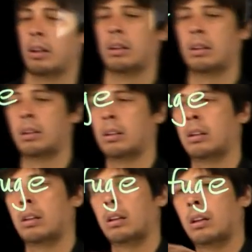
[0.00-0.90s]

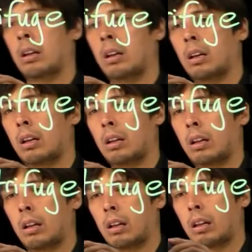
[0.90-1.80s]

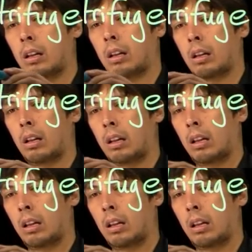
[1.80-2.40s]
(silence)